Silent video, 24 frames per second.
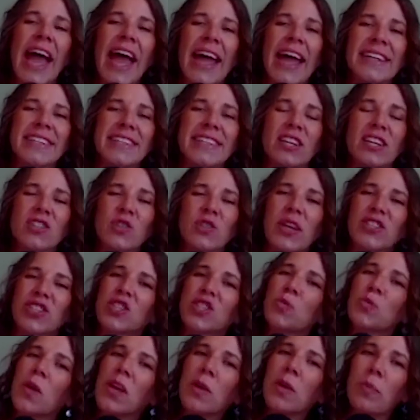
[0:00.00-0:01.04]
And so I
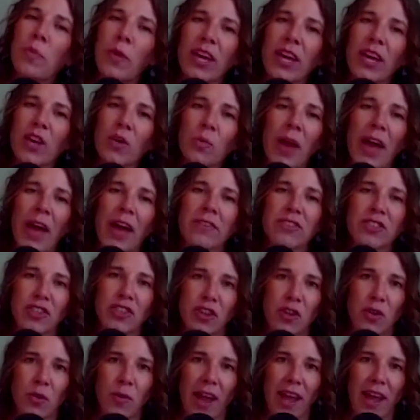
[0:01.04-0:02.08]
just want to bring it around
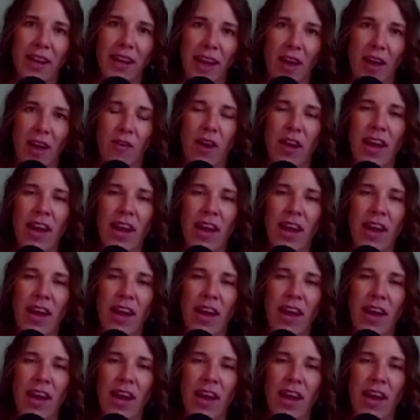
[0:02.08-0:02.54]
to you right now.